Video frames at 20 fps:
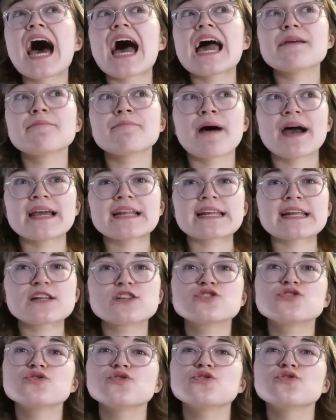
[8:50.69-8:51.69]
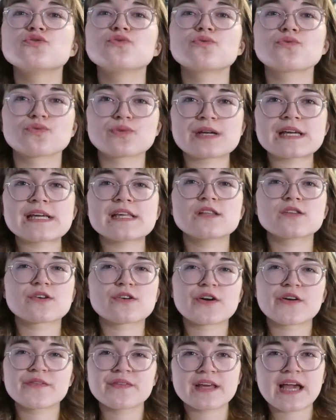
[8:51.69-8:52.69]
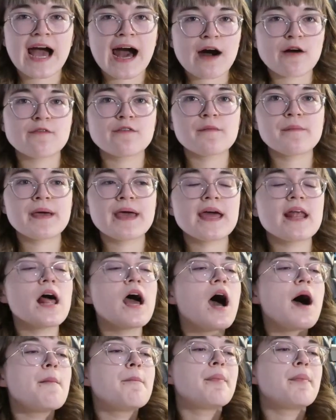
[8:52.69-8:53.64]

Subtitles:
I might need to relearn the alphabet.